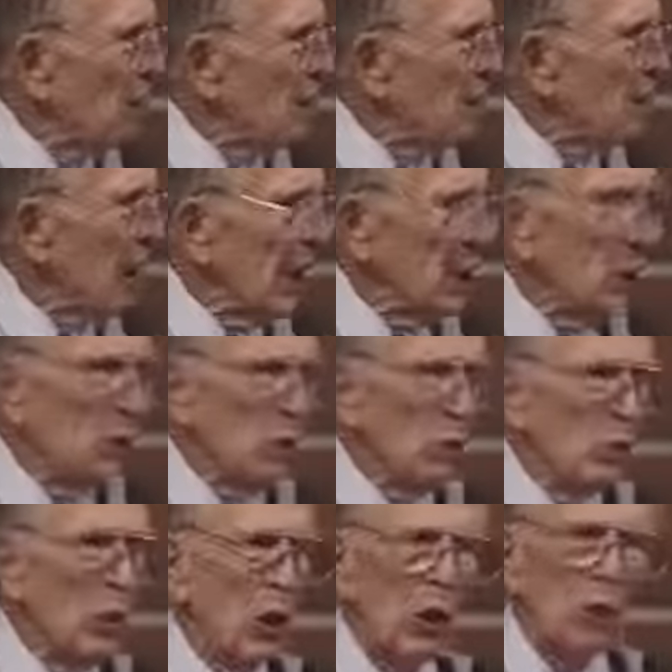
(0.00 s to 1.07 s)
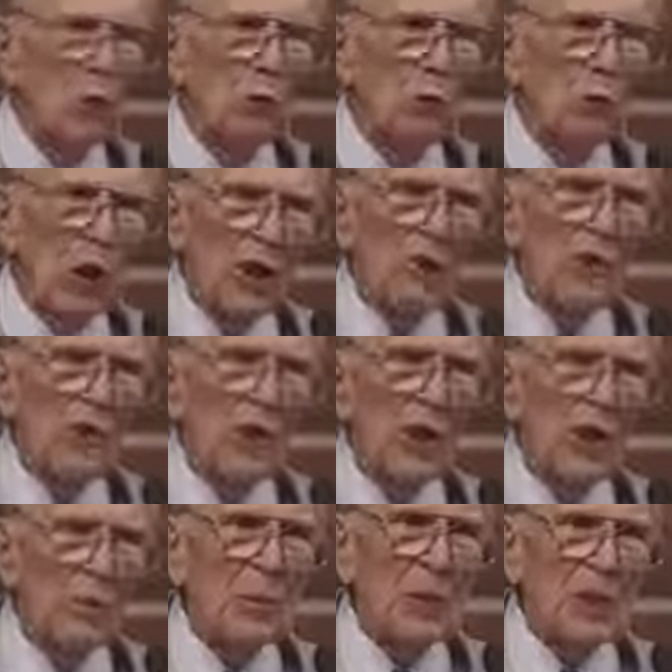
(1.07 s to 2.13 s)
it is that old rough
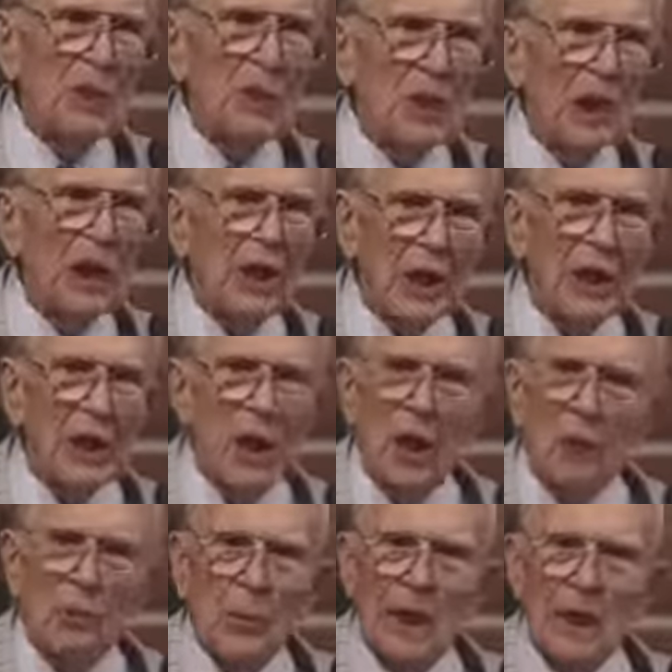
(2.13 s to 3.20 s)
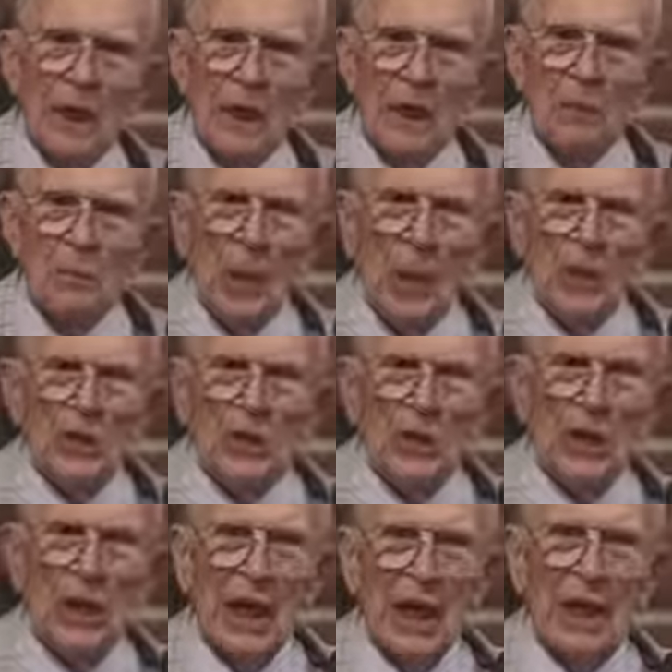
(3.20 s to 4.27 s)
Philippian jailer. But he didn't
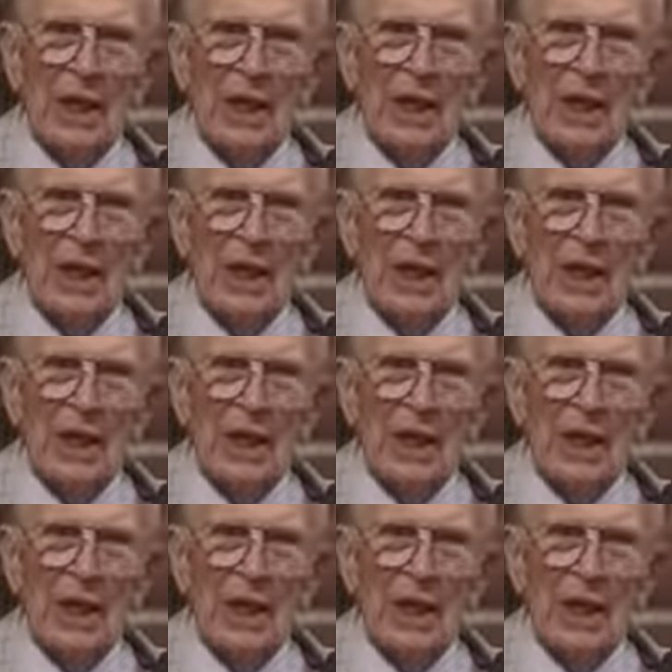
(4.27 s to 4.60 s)
mention that.